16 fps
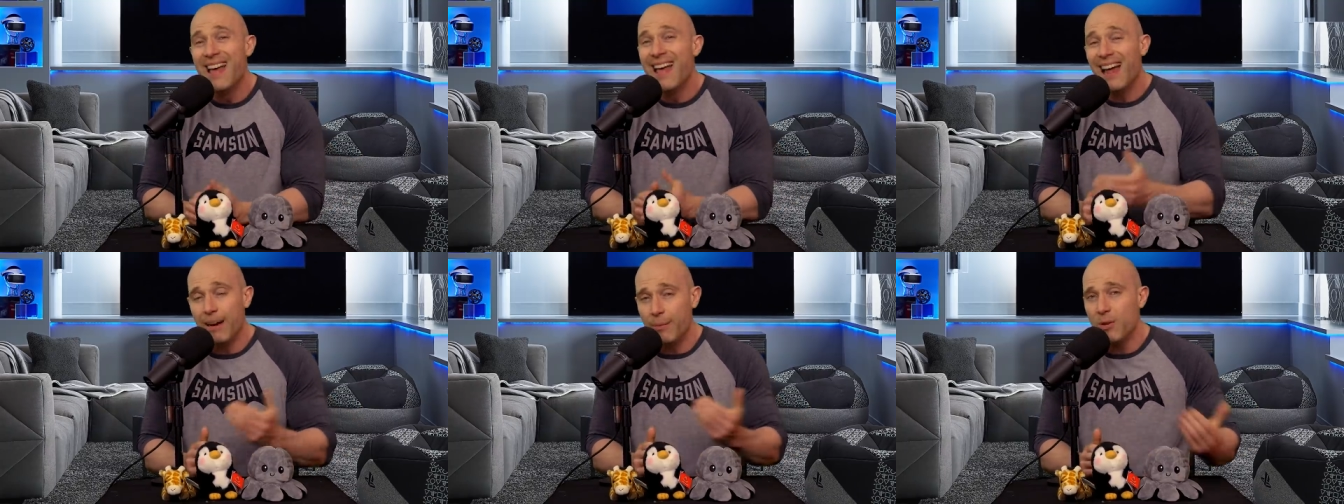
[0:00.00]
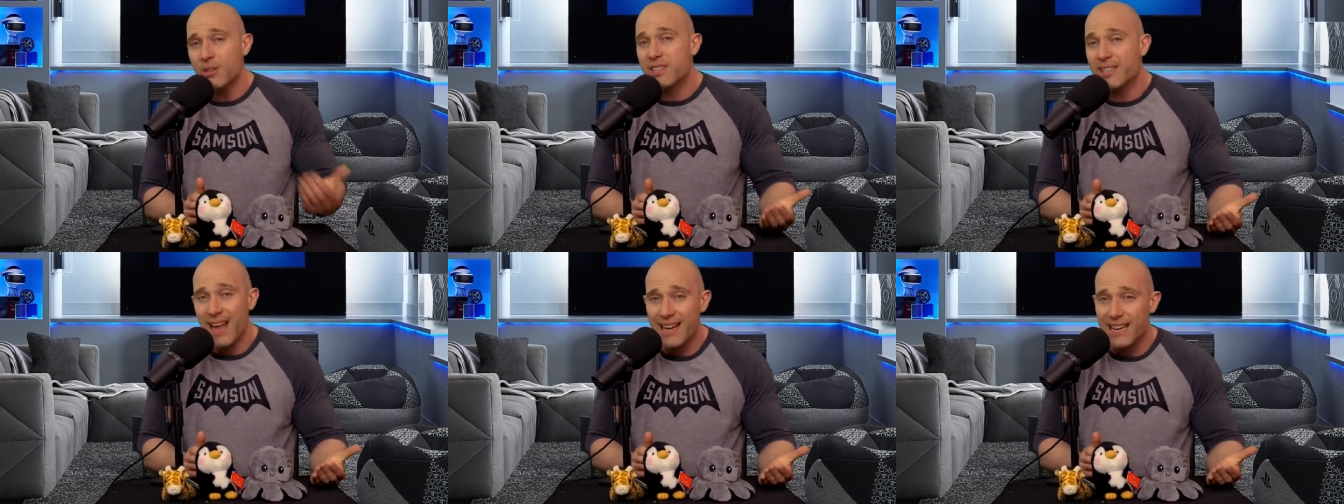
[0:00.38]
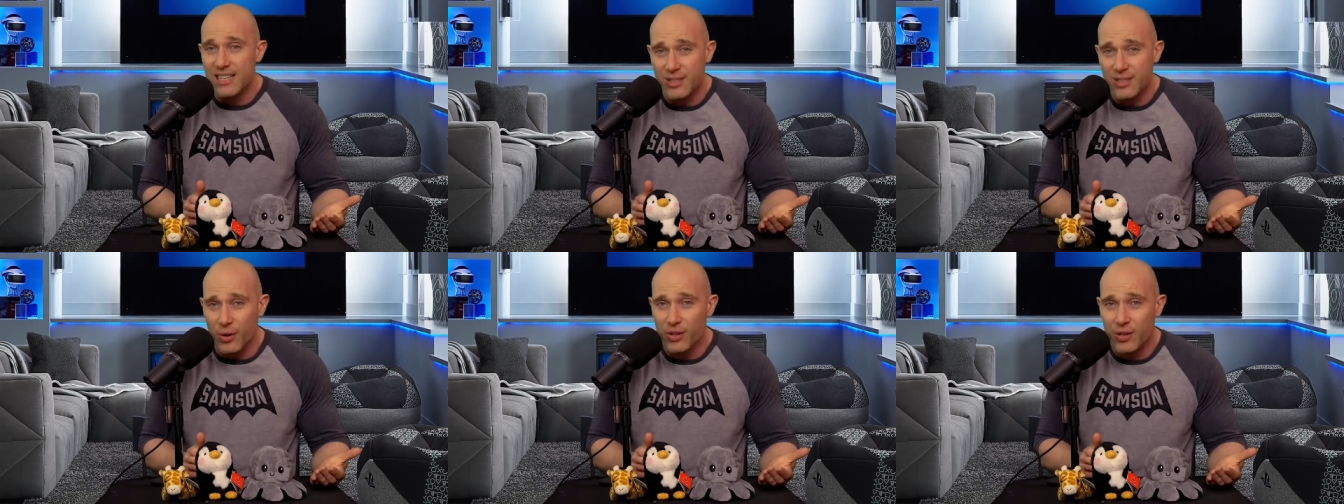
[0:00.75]
I'm not saying
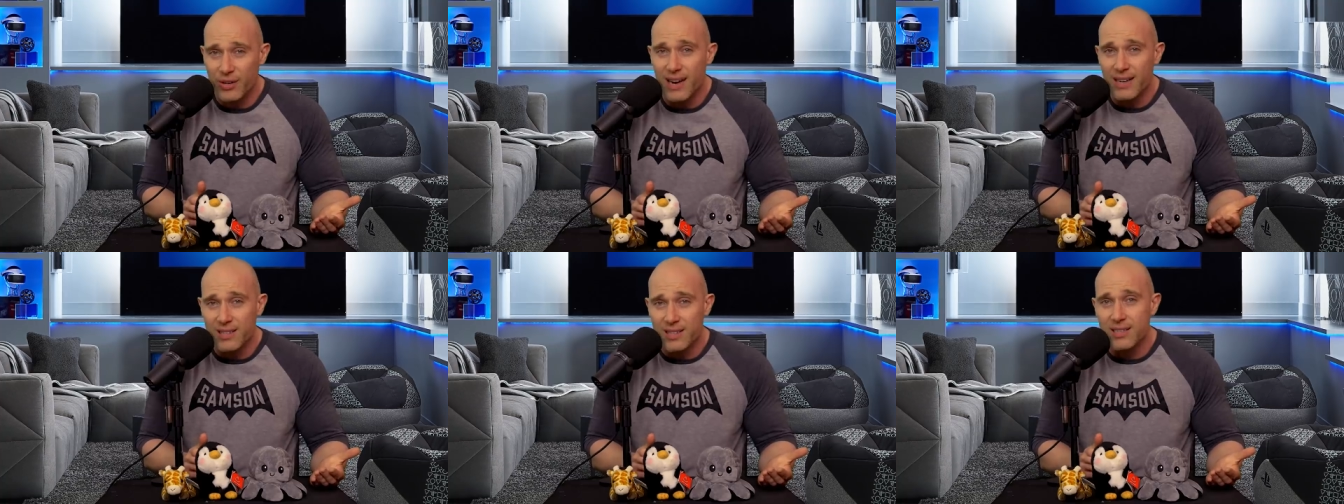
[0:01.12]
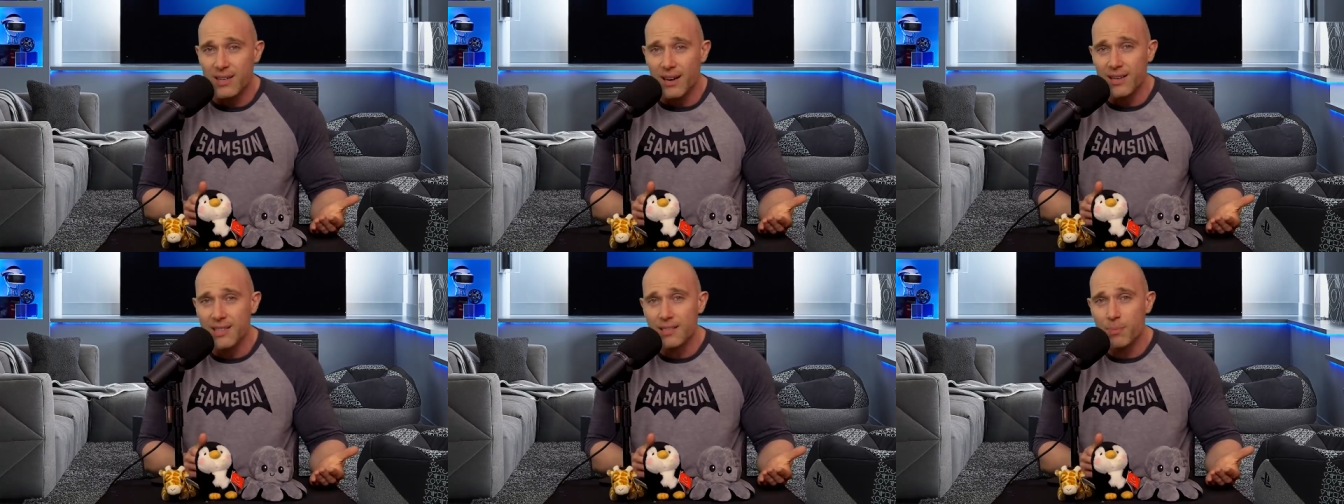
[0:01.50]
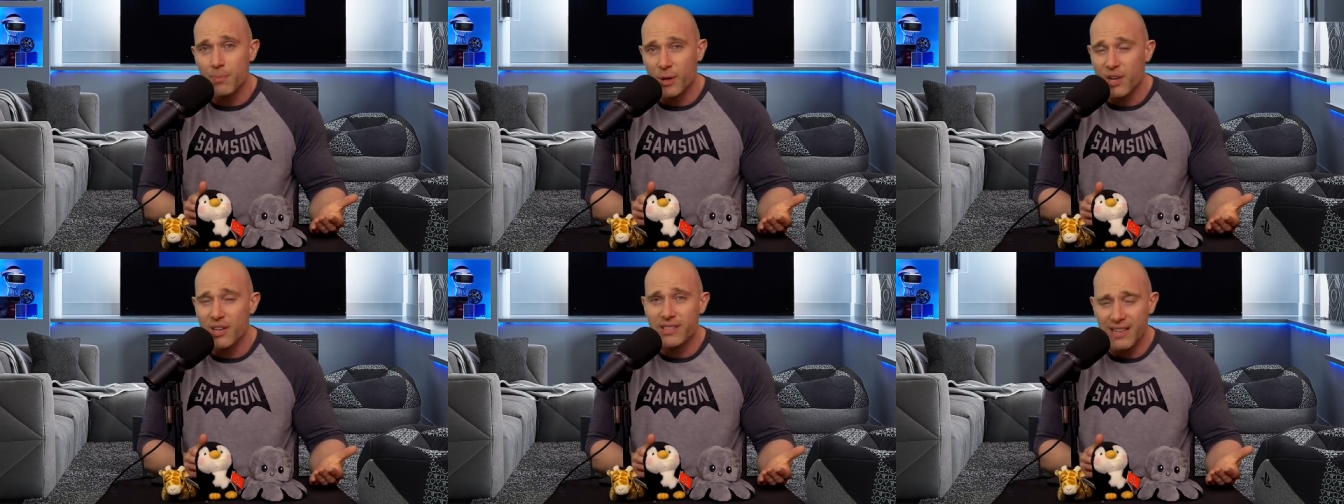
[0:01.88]
it's not a good exercise
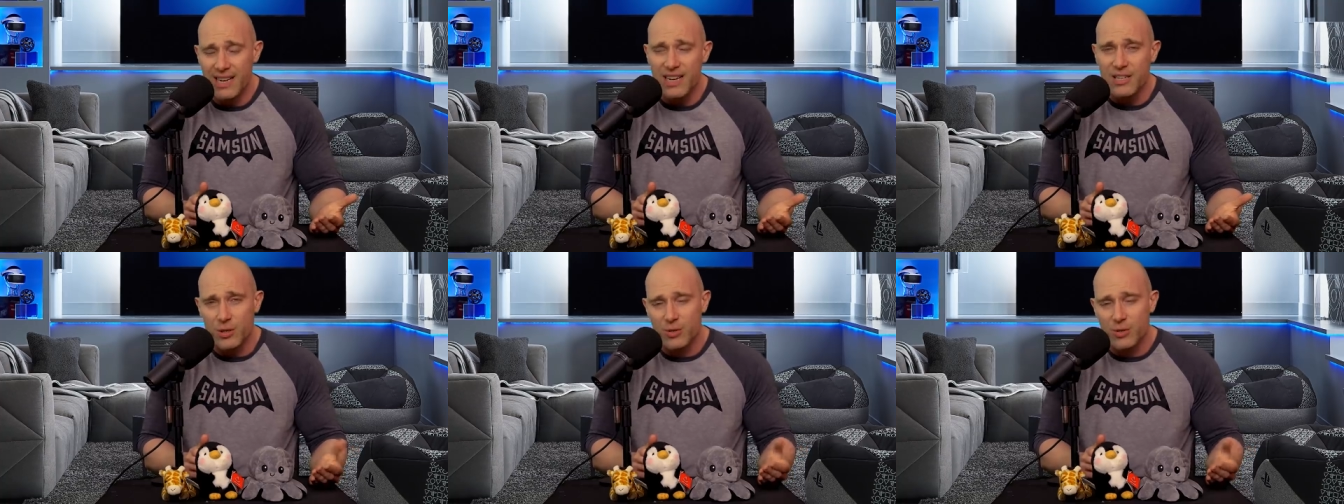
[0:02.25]
because it is.